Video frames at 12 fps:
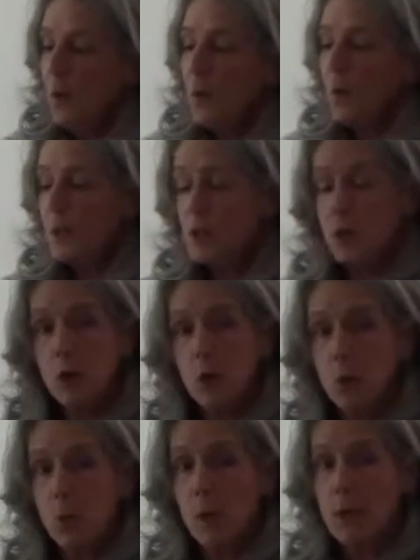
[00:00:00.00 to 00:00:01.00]
What to
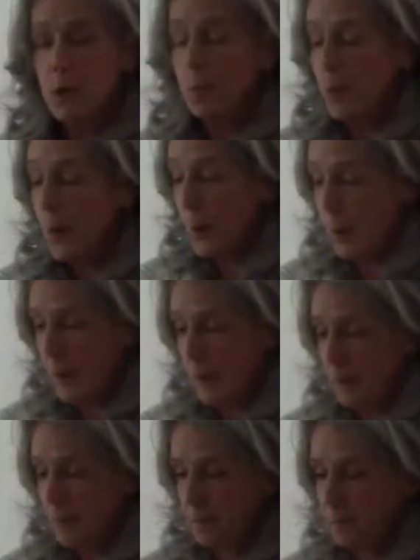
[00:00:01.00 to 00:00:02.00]
cook when you're broke?
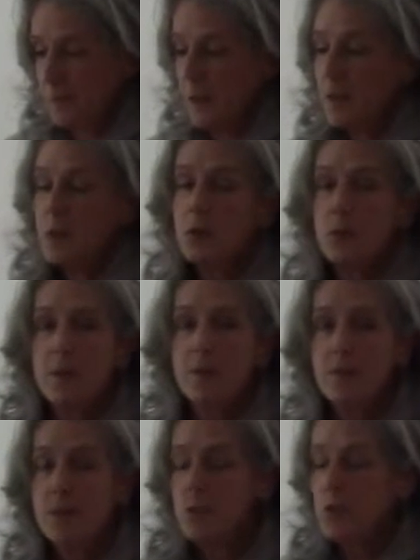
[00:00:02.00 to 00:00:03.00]

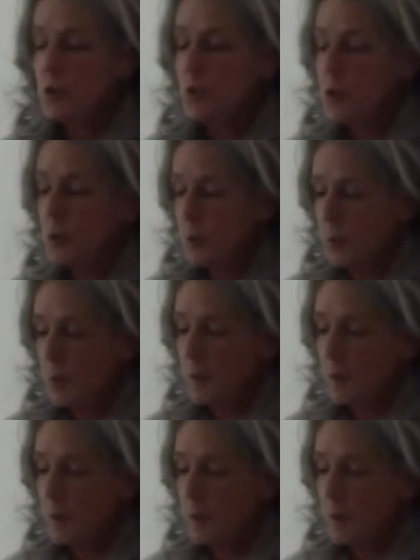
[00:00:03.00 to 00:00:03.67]
Thrift stew.